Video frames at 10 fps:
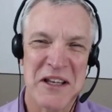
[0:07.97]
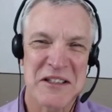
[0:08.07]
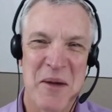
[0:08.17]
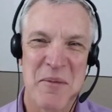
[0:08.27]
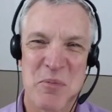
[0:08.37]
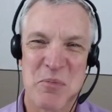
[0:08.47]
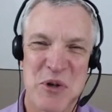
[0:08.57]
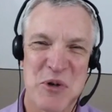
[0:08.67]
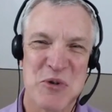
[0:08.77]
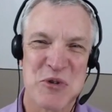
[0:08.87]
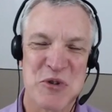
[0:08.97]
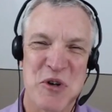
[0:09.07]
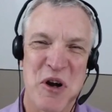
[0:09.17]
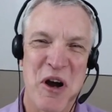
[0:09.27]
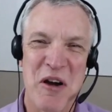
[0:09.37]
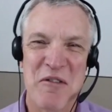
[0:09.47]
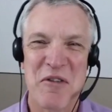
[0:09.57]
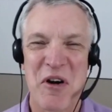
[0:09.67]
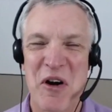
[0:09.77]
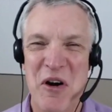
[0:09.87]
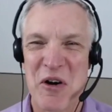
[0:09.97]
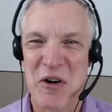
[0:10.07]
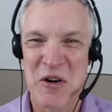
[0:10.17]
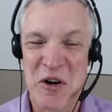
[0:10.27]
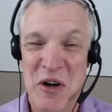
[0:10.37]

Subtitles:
I'm the producer of our